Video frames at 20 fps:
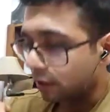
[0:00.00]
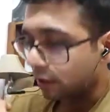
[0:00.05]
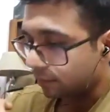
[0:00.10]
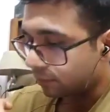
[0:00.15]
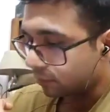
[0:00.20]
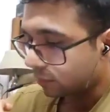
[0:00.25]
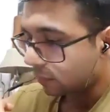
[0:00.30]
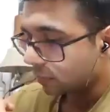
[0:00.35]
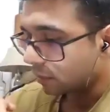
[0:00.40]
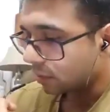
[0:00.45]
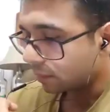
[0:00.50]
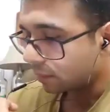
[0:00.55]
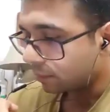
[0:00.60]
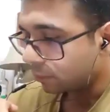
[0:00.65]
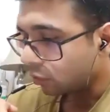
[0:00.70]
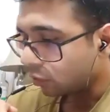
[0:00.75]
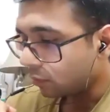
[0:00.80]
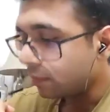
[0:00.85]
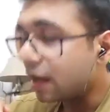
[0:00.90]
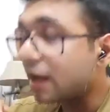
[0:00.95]
yeah the
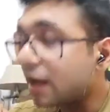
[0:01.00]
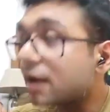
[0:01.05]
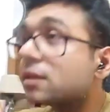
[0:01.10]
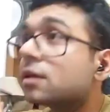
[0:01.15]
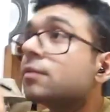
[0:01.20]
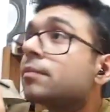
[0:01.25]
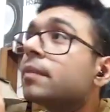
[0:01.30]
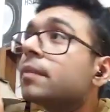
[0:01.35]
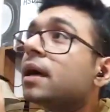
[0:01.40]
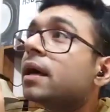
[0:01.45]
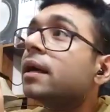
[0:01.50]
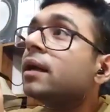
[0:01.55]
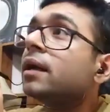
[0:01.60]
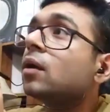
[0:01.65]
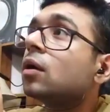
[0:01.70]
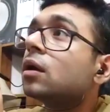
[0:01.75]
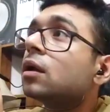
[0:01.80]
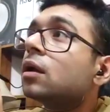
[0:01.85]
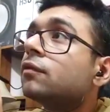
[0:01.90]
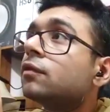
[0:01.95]
poem by the
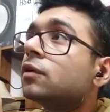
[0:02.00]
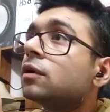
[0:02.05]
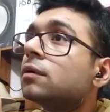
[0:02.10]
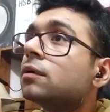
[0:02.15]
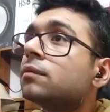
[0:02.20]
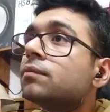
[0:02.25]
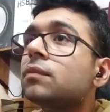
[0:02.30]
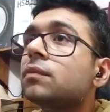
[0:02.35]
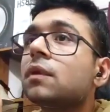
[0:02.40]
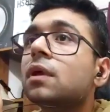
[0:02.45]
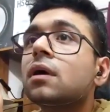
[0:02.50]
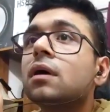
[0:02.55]
Mary Oliver.